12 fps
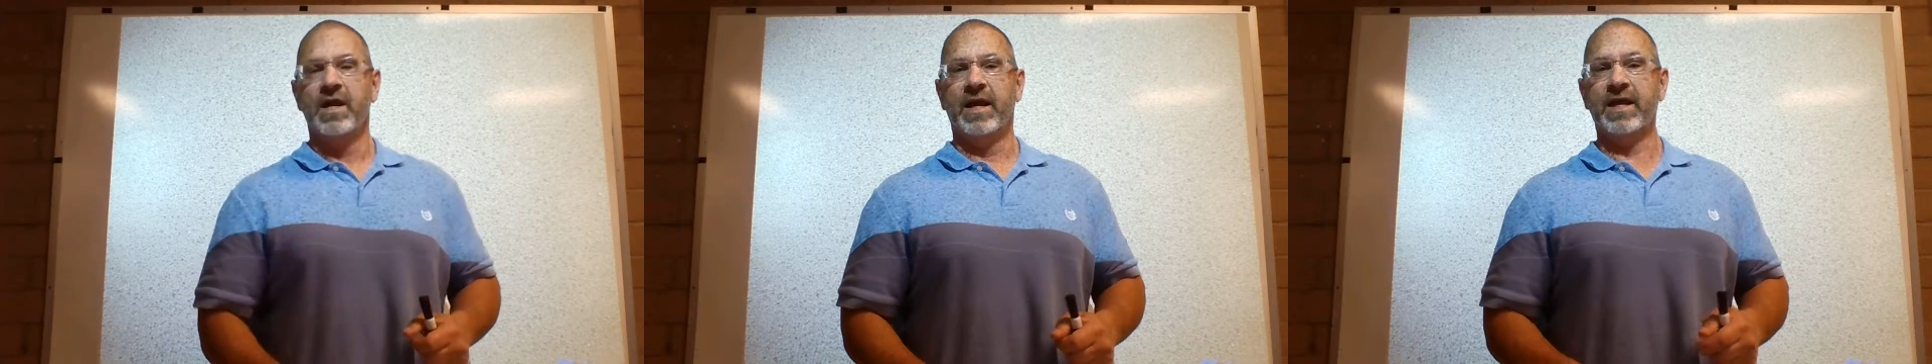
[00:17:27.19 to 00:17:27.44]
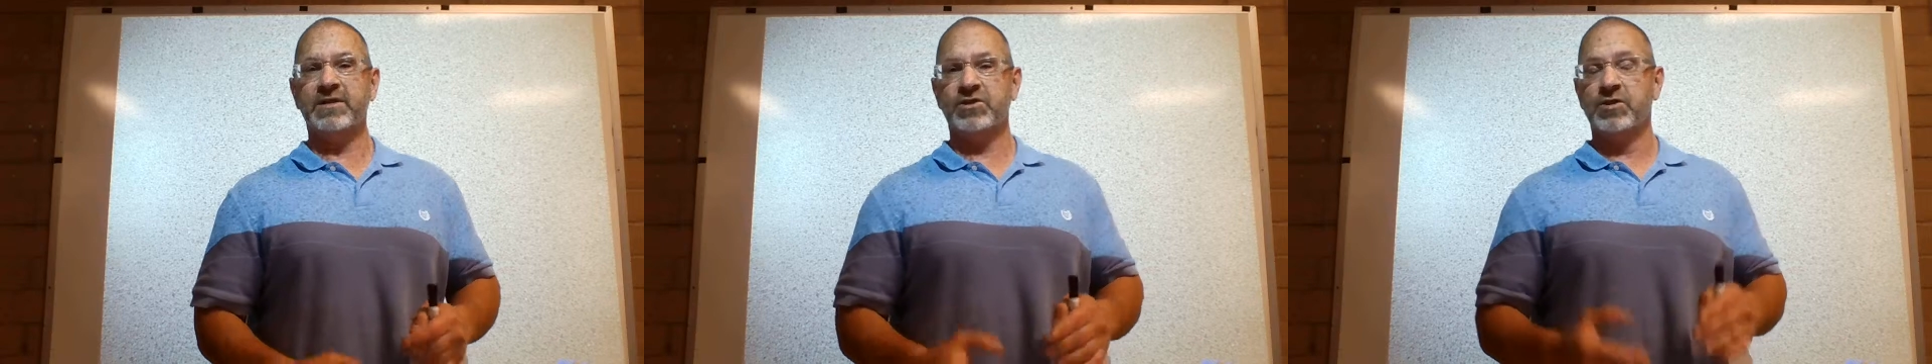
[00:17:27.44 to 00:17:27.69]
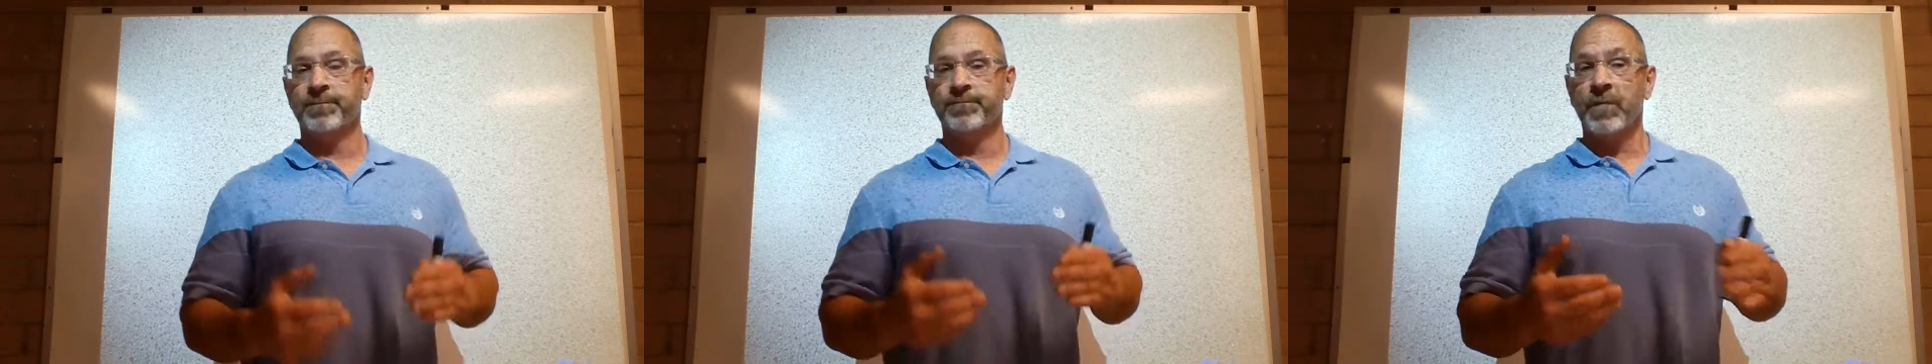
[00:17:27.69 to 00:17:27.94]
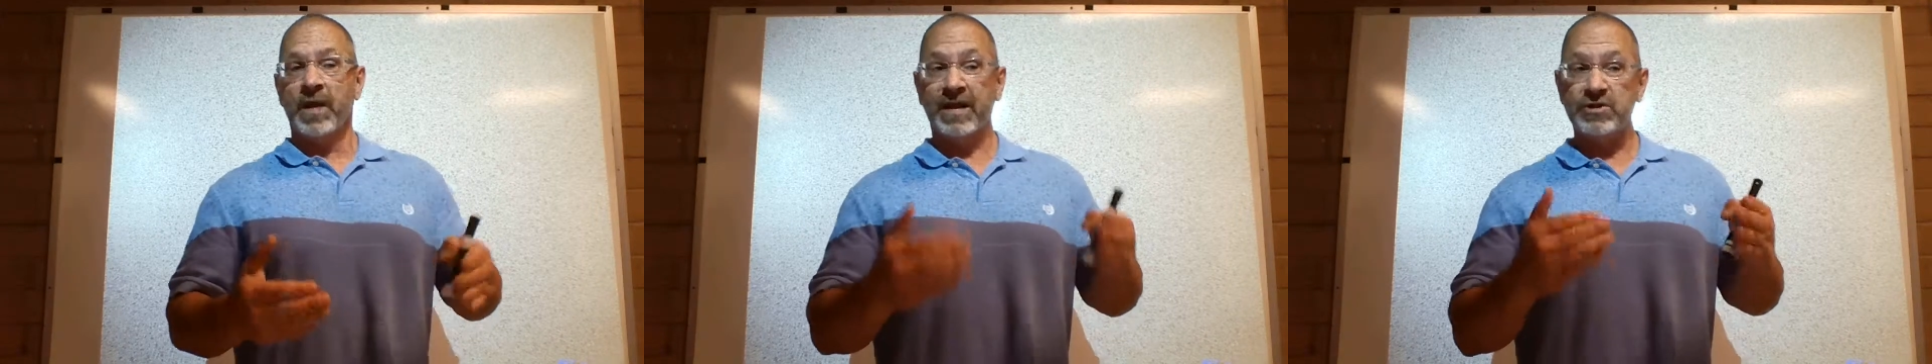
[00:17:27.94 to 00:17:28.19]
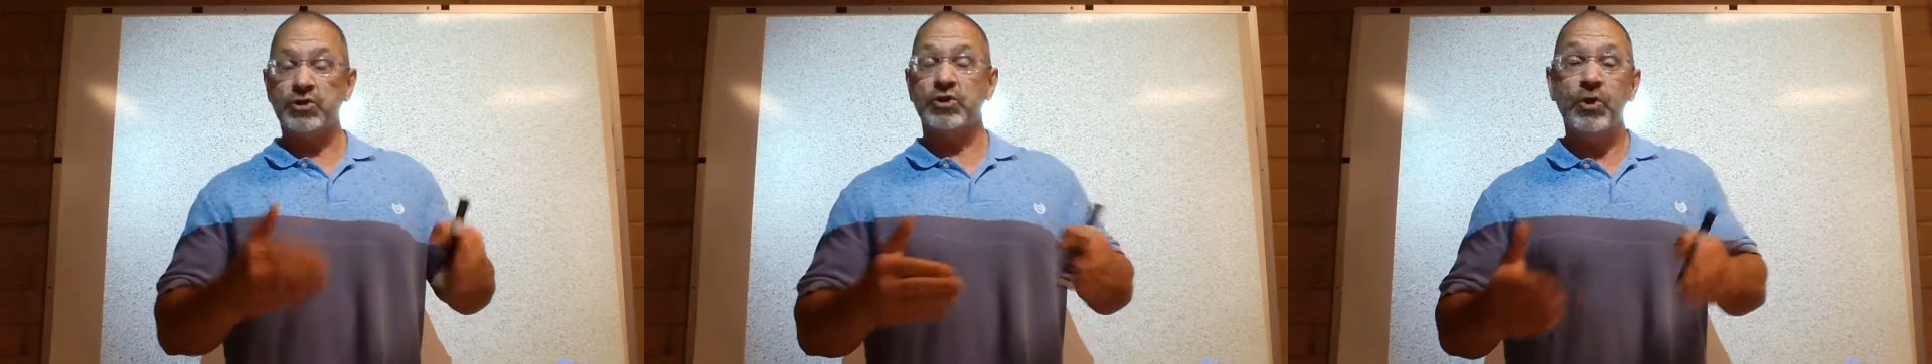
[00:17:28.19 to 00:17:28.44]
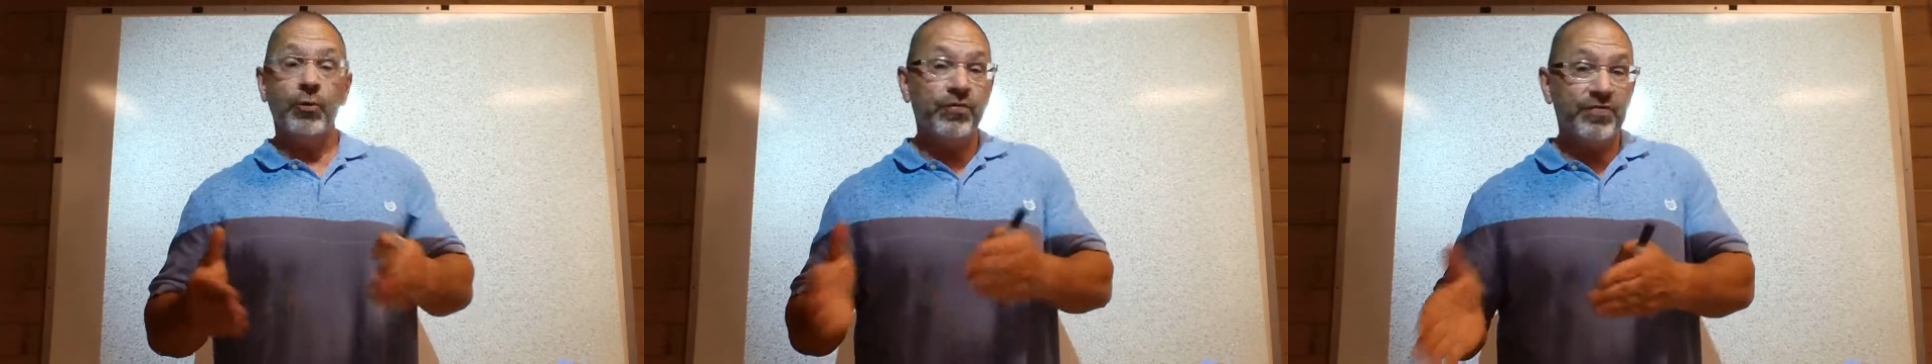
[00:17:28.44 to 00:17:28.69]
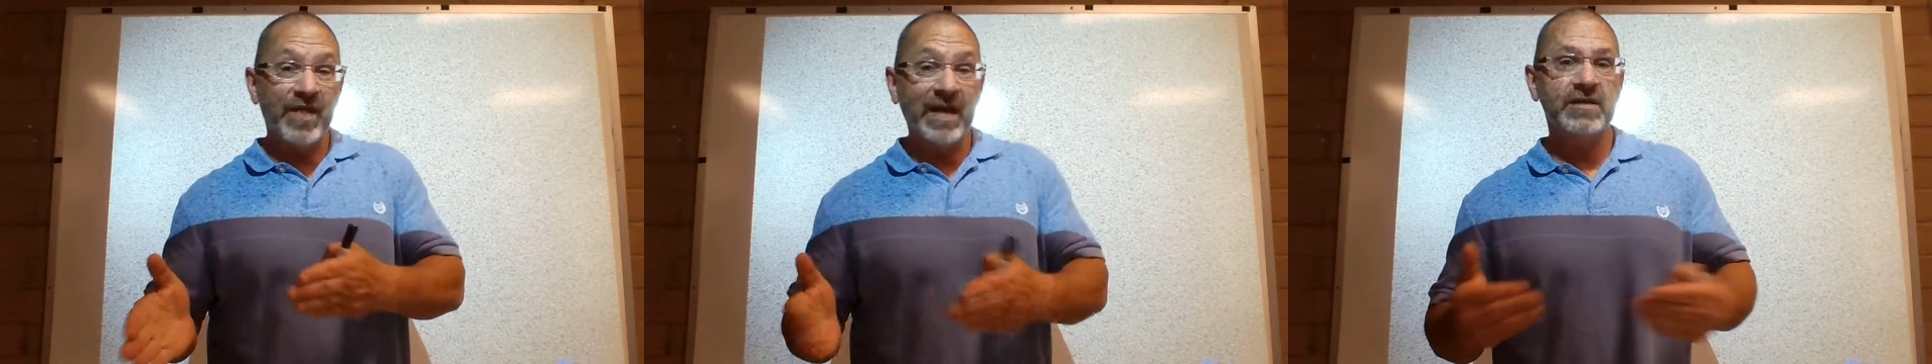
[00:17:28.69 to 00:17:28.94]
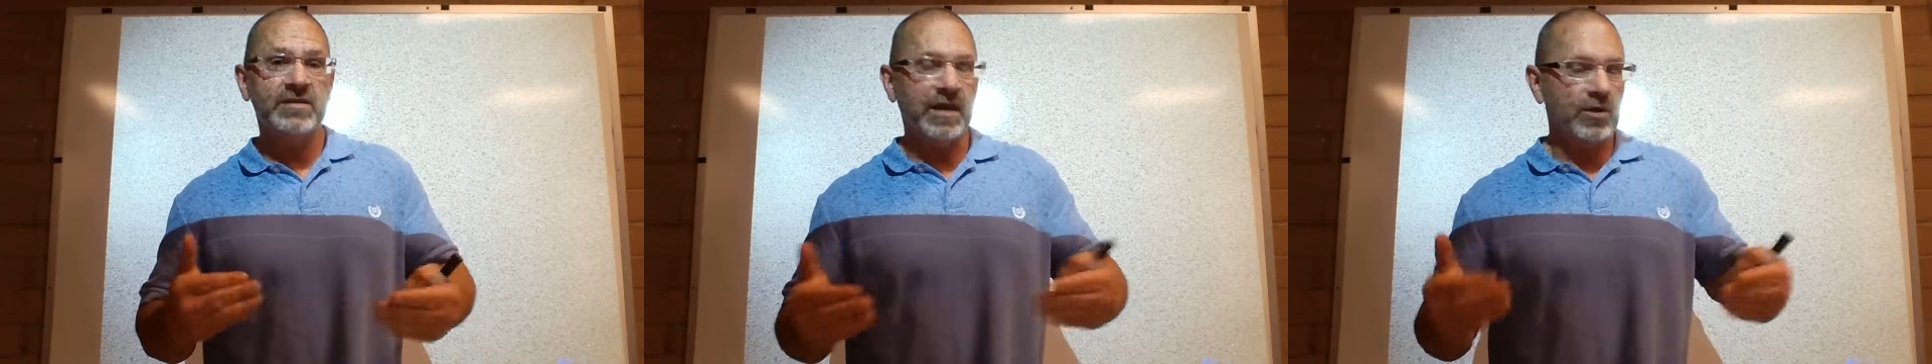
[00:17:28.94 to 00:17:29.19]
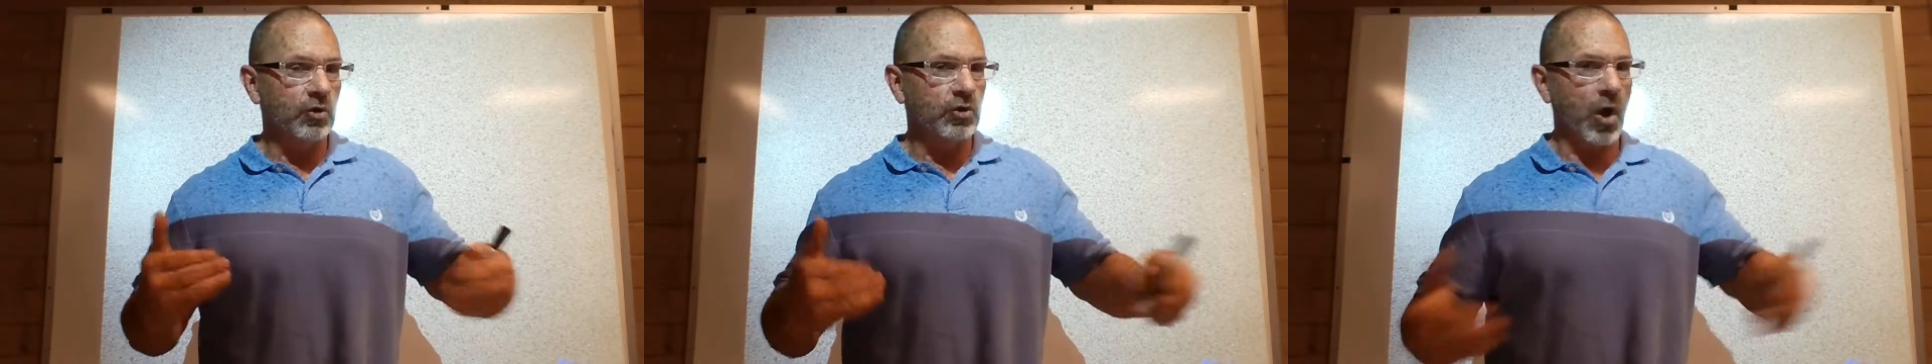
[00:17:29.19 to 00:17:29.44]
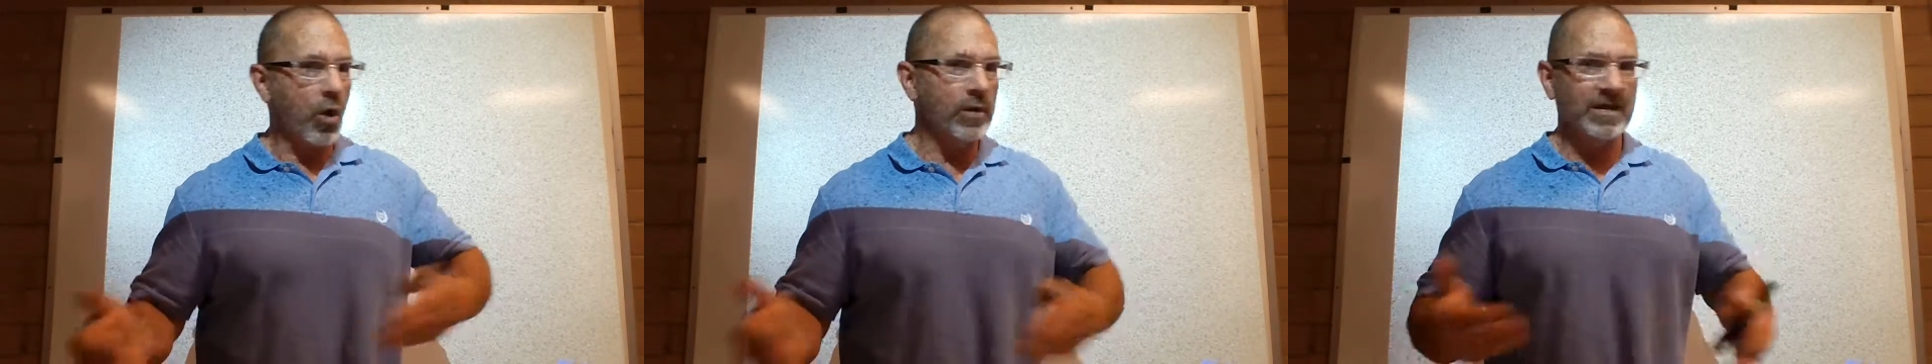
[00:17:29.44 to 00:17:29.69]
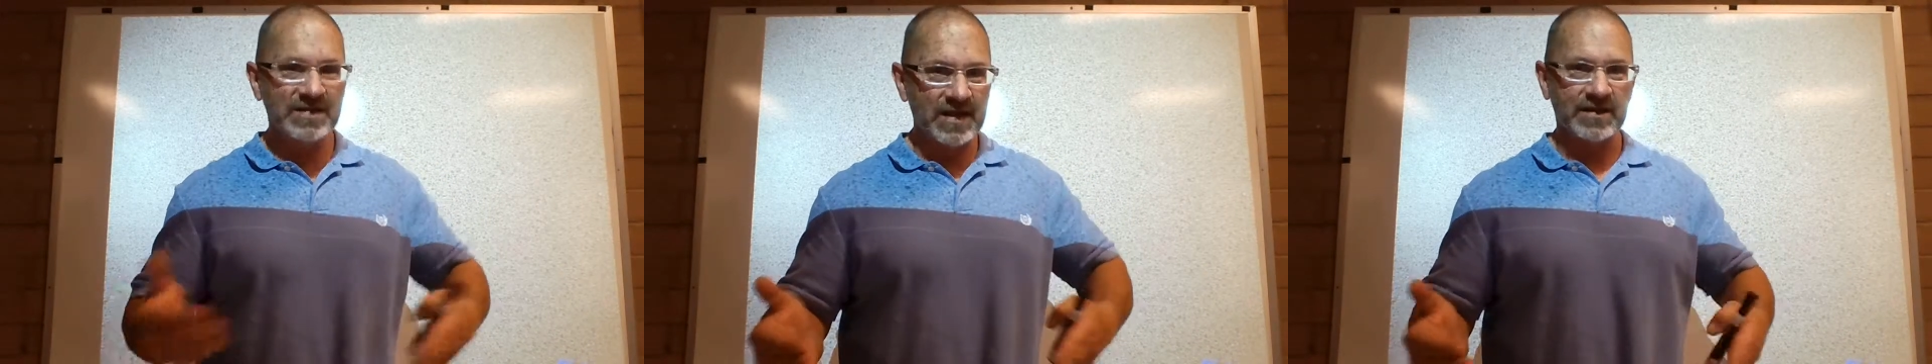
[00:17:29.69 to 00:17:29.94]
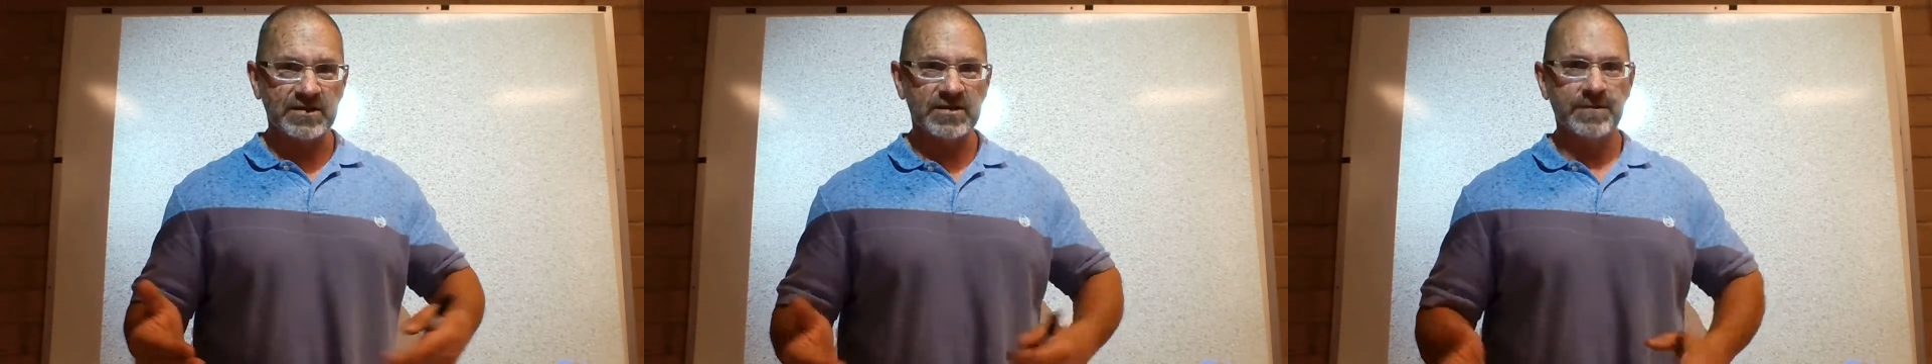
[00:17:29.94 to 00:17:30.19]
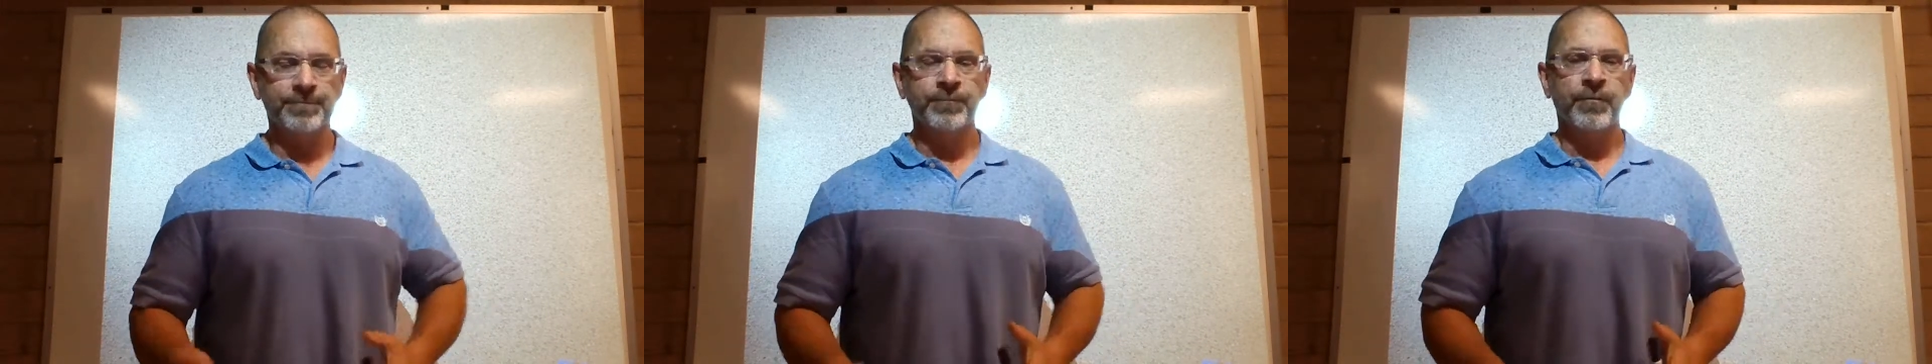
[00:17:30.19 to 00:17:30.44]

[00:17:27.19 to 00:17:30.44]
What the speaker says: It's two things that could coexist.